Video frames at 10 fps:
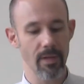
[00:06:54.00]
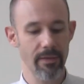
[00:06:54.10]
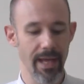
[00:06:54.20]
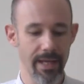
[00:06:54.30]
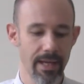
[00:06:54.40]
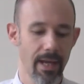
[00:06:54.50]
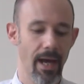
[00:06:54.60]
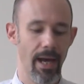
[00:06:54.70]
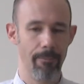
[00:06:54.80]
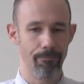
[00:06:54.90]
Okay,
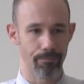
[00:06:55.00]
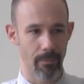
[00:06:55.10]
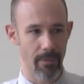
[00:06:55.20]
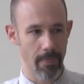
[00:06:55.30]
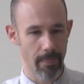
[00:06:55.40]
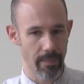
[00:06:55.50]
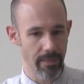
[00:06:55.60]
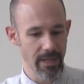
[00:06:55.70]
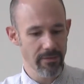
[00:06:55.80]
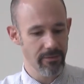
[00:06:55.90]
um,
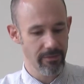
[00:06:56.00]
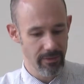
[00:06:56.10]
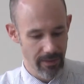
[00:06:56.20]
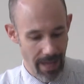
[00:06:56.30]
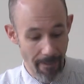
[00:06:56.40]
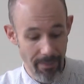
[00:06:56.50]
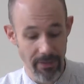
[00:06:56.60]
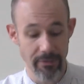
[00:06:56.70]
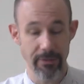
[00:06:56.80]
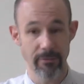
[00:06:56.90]
these
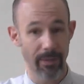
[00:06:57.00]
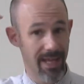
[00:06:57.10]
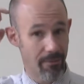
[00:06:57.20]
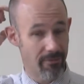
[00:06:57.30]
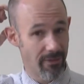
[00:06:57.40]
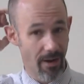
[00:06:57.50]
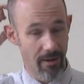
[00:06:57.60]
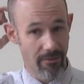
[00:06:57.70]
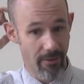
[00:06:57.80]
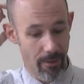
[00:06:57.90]
ambulances became
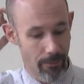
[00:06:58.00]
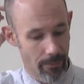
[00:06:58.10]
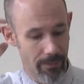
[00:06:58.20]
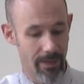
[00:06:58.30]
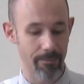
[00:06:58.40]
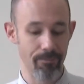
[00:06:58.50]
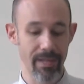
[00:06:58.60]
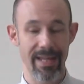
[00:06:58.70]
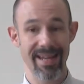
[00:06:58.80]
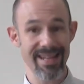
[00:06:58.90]
very, very popular.
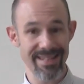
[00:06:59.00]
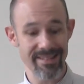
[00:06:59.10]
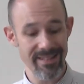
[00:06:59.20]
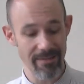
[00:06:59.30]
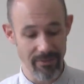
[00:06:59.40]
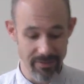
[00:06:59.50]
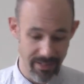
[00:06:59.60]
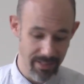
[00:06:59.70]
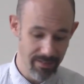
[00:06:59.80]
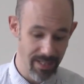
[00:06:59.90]
In
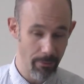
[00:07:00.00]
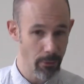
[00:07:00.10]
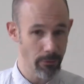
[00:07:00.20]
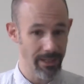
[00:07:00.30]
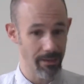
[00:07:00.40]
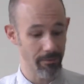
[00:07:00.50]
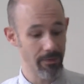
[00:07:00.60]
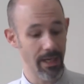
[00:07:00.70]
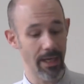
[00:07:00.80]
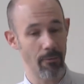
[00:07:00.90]
1870, they were called out
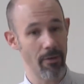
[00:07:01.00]
uh,